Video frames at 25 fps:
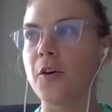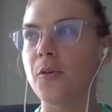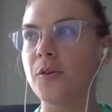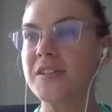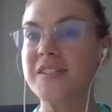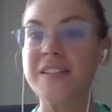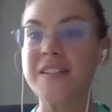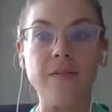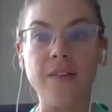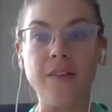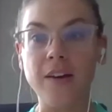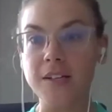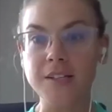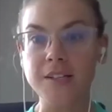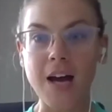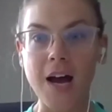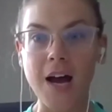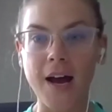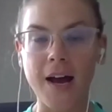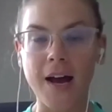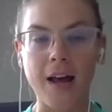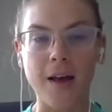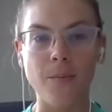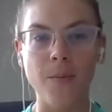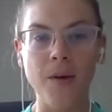saving
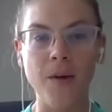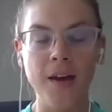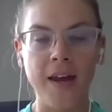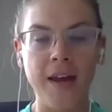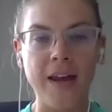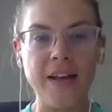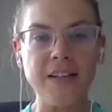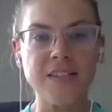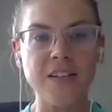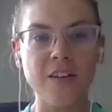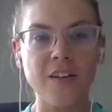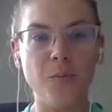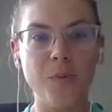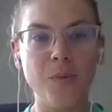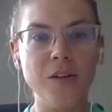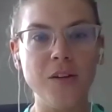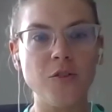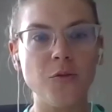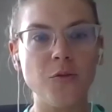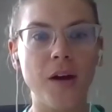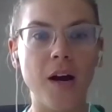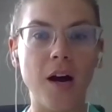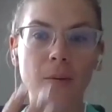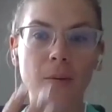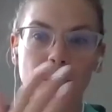time instead of me
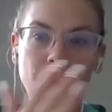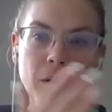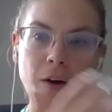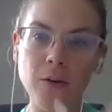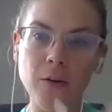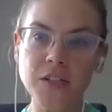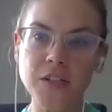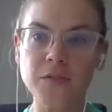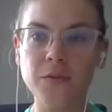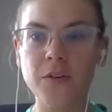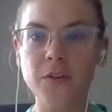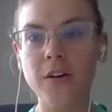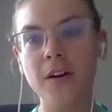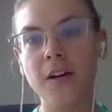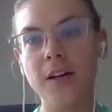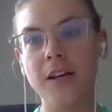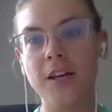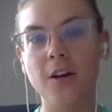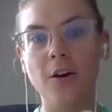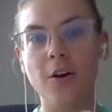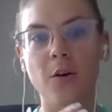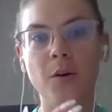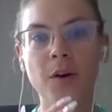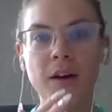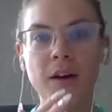doing a post for, you know,